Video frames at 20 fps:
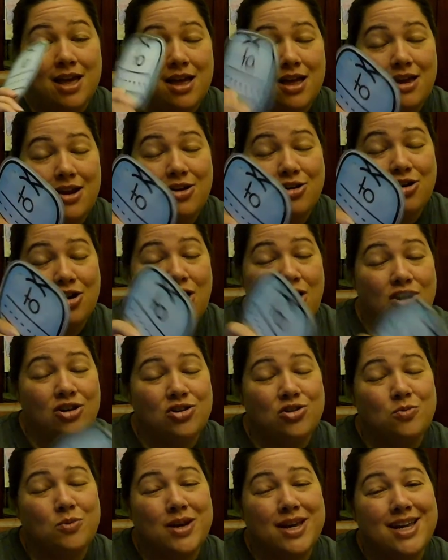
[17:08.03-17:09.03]
You're on your
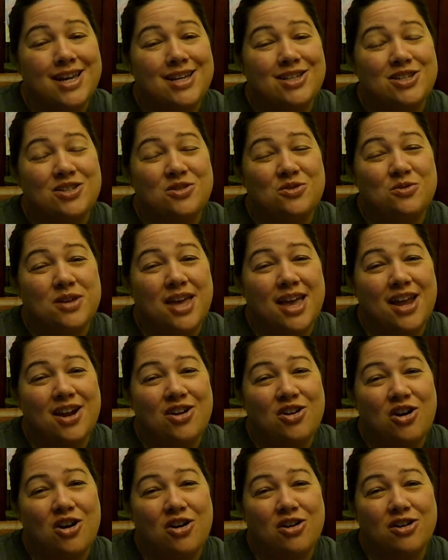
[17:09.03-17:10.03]
way to
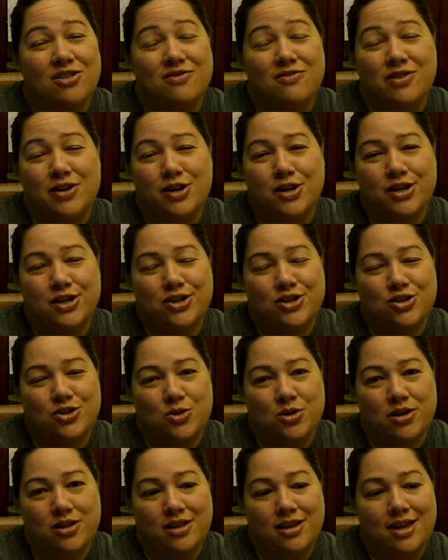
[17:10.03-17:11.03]
kindergarten very
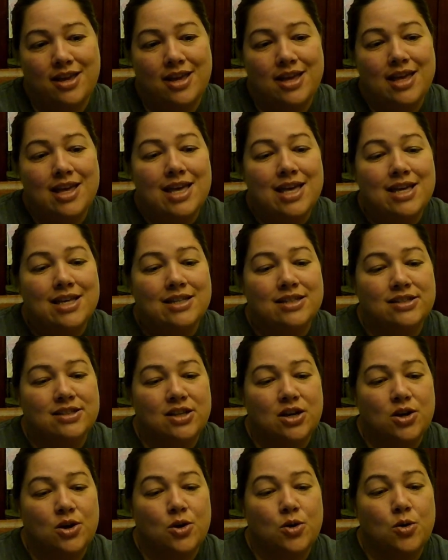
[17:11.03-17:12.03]
shortly,
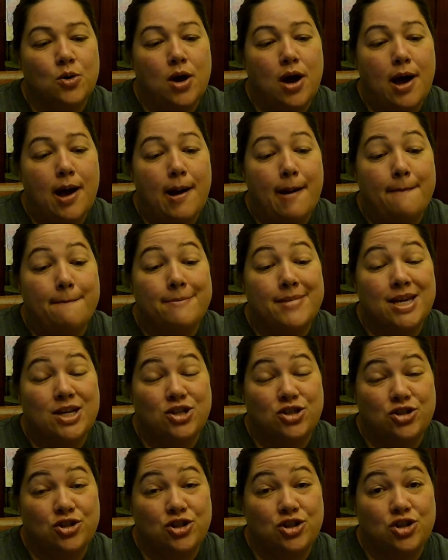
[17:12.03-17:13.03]
so make
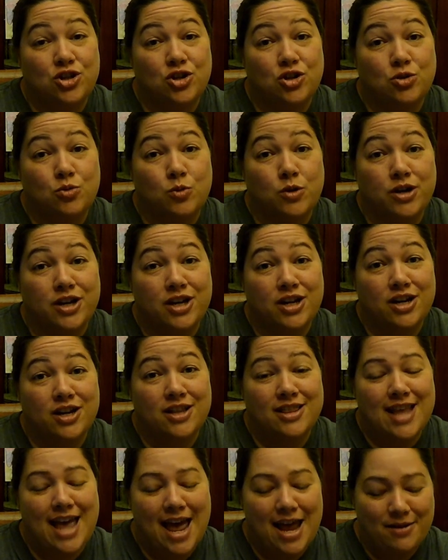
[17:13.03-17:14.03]
sure you're working on
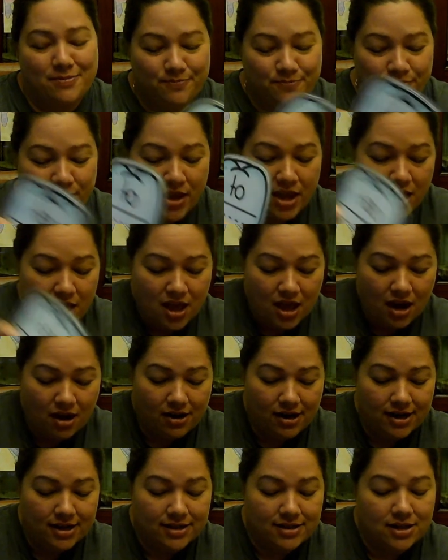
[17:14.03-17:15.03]
that. All
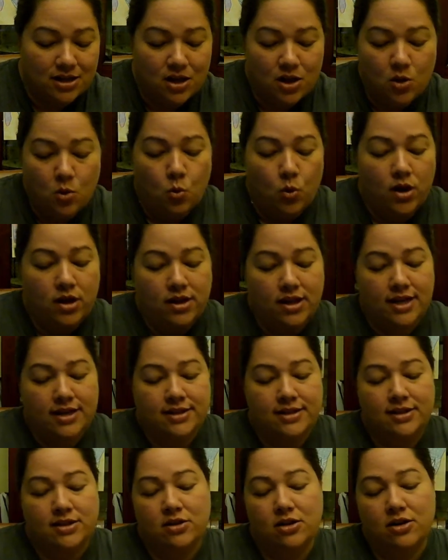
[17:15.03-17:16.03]
right, well,
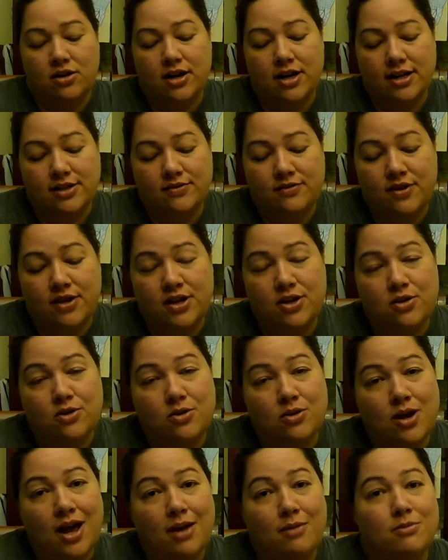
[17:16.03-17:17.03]
until our next video,
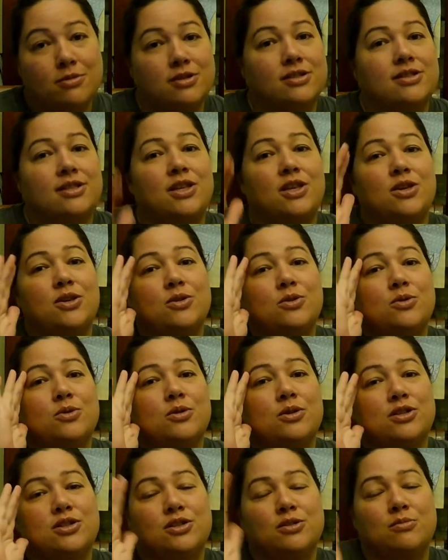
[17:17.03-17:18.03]
I will see you
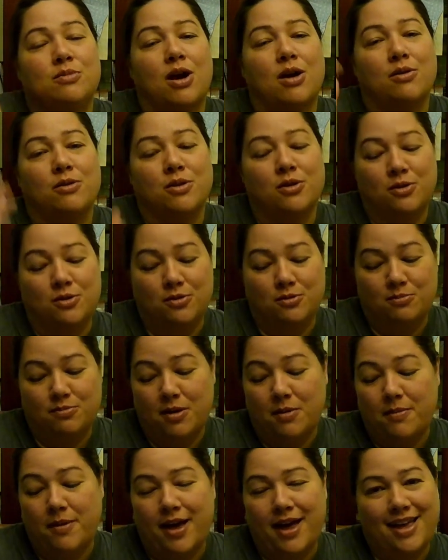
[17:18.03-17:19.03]
tomorrow.
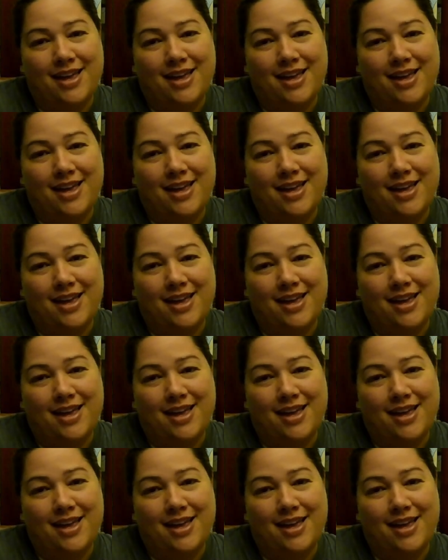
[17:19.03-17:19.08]
Bye-bye.